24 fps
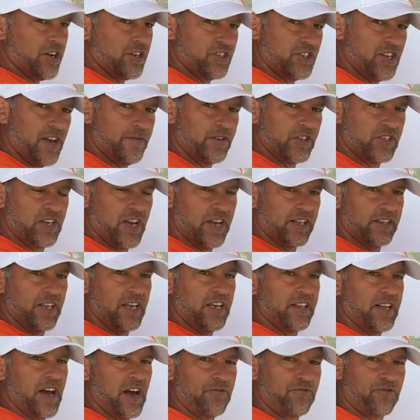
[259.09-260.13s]
on a seven
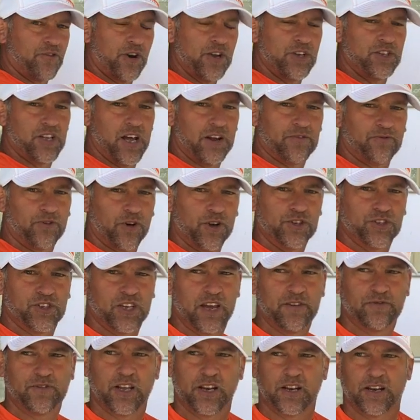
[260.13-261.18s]
technique, that frees that free
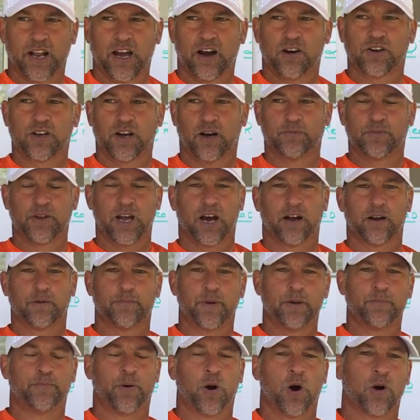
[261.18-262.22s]
safety to now come down and
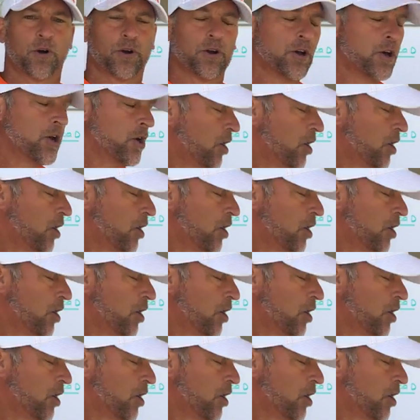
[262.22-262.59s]
be part